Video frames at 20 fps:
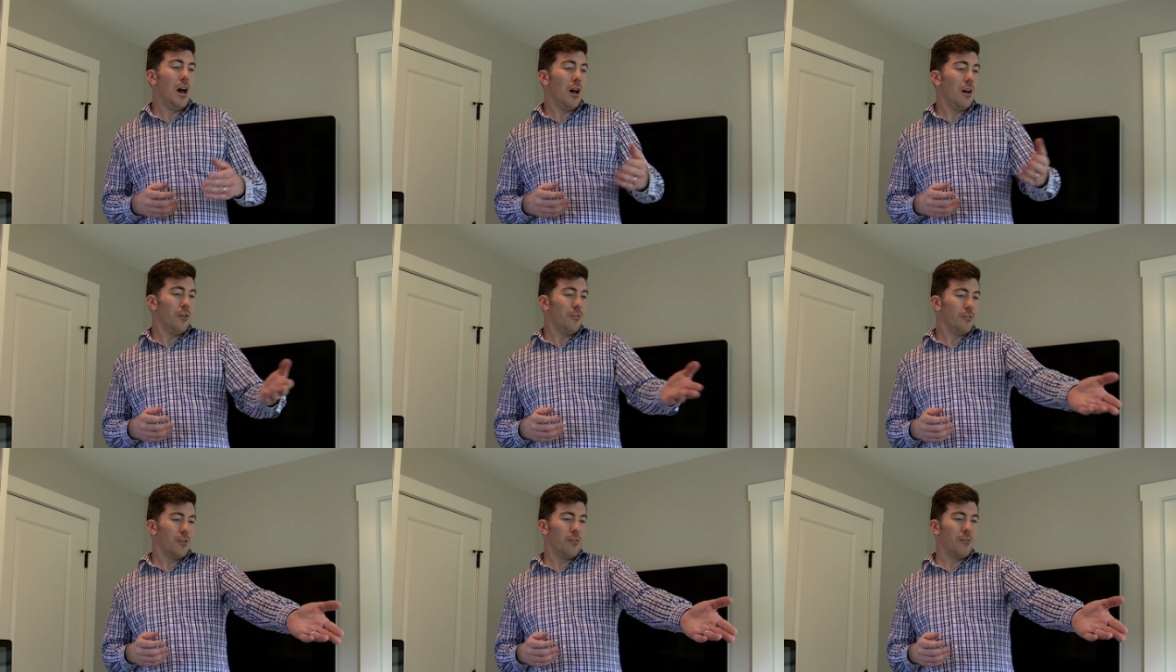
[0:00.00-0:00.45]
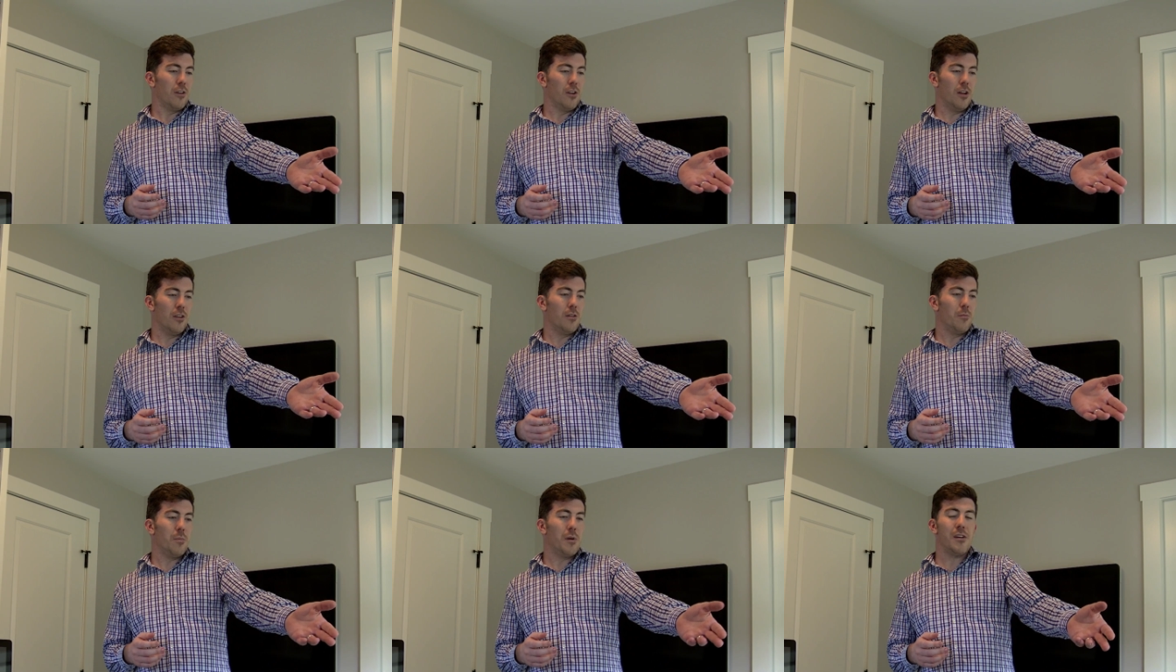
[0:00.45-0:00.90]
I also have
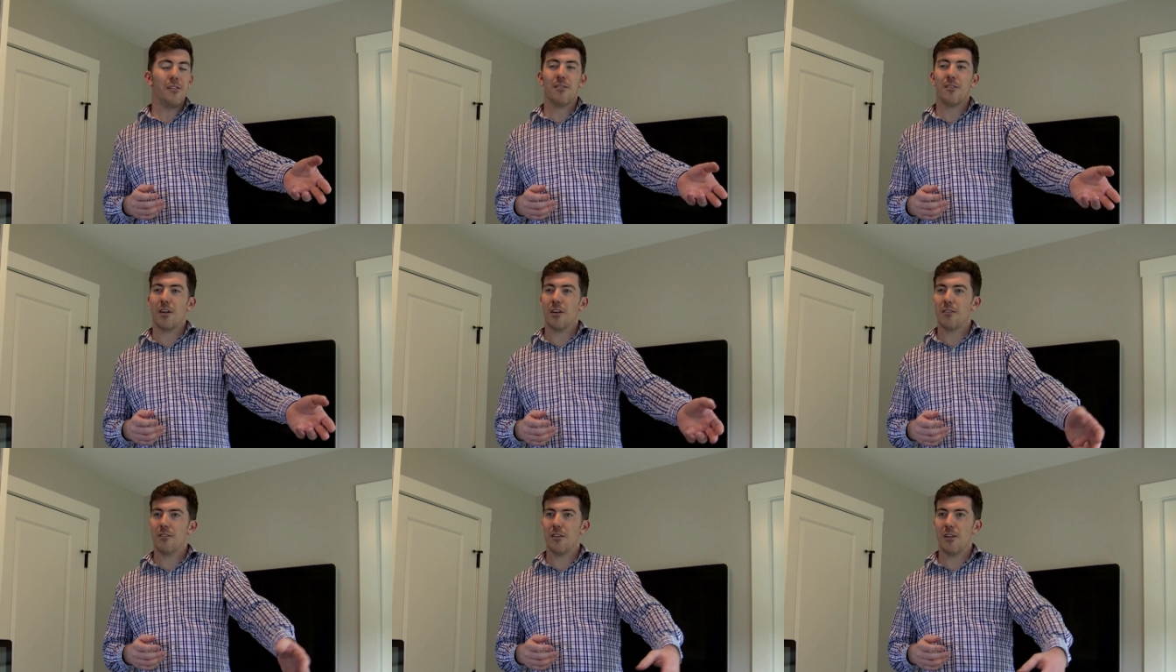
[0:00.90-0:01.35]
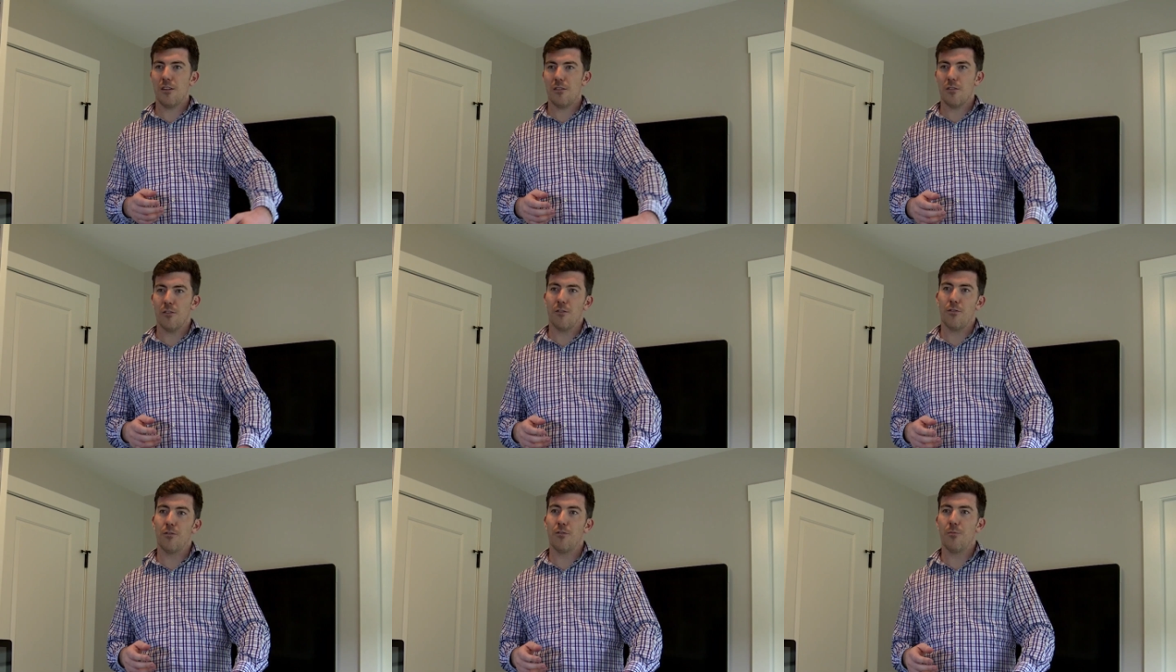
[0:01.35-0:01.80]
another P60
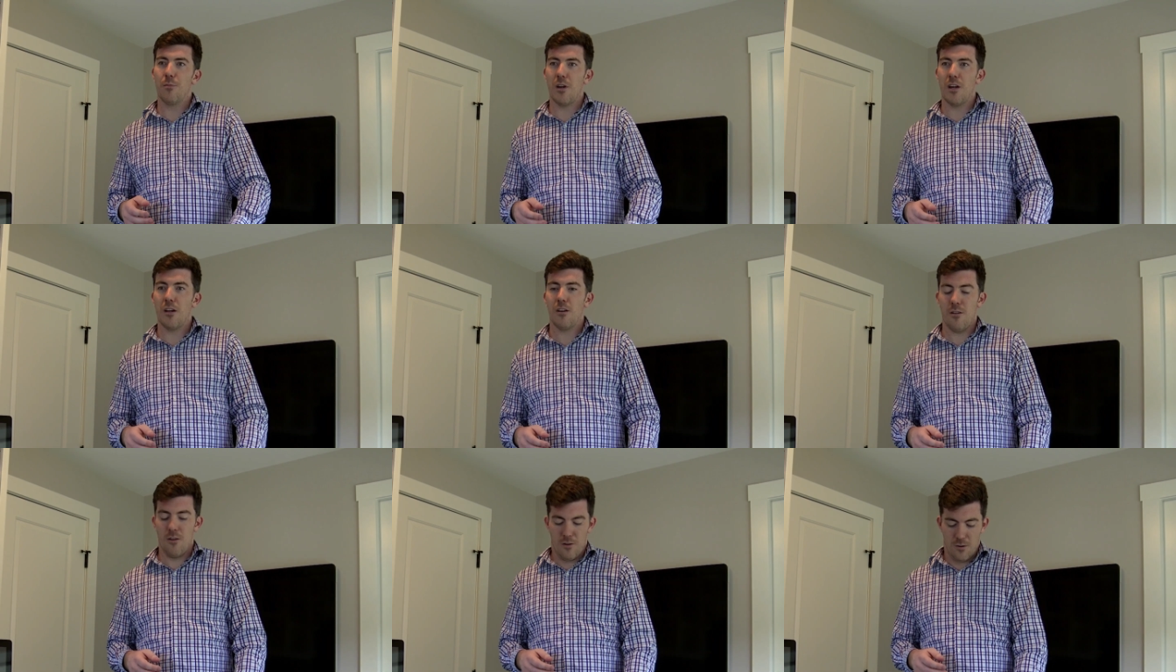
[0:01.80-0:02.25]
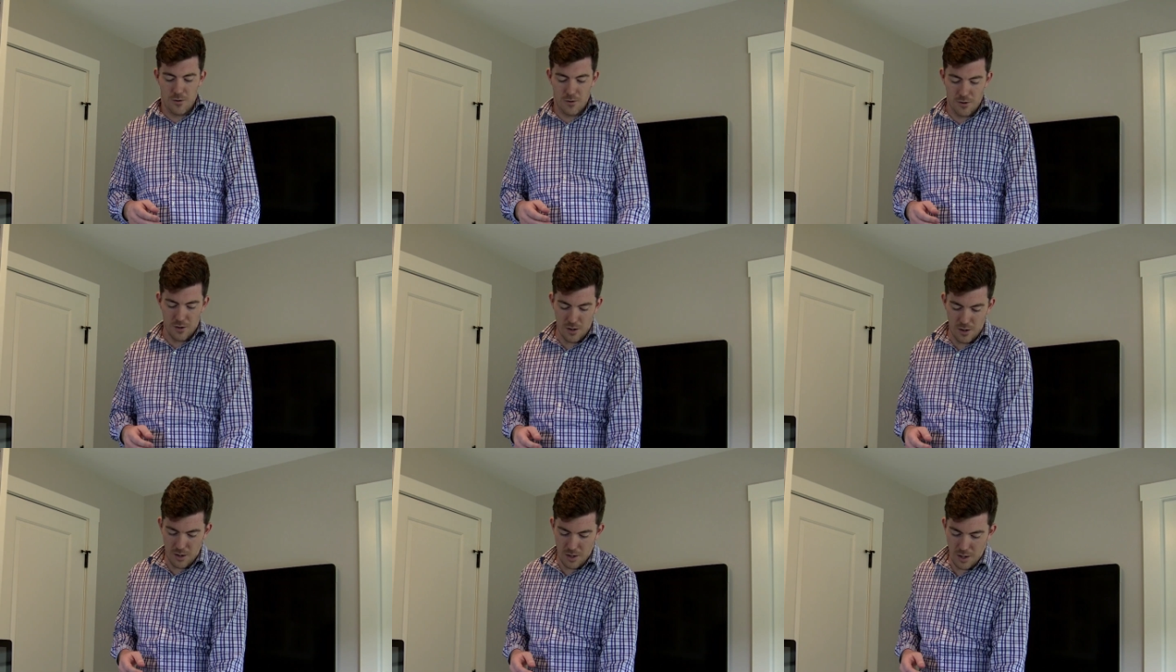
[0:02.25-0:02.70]
to zoom in
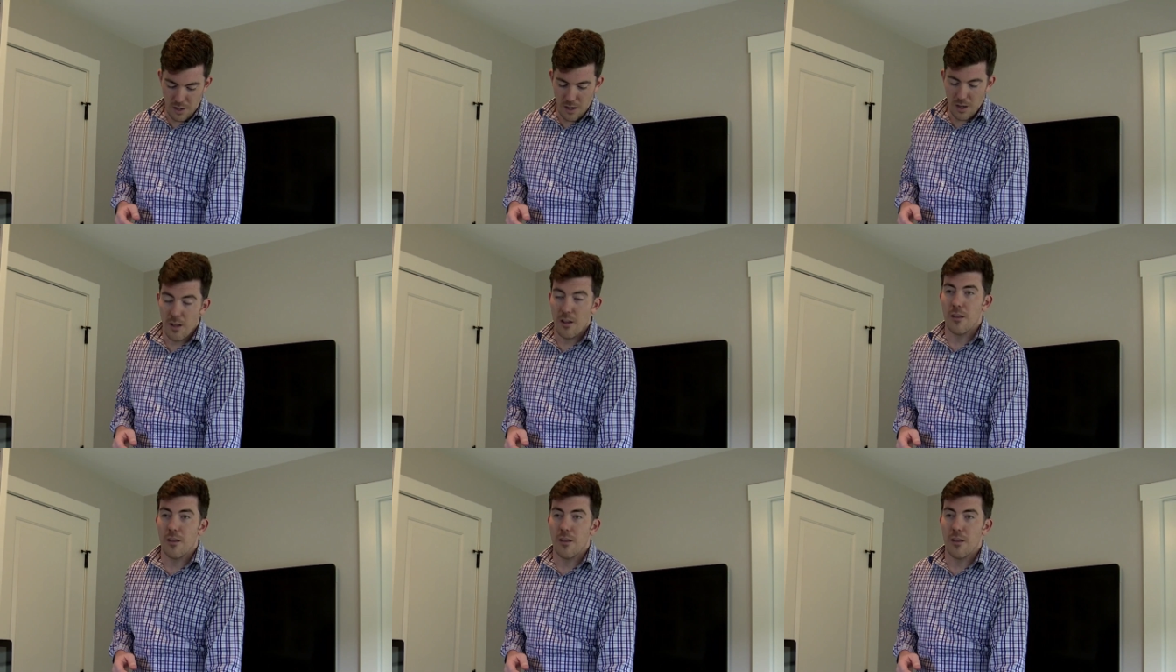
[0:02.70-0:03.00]
on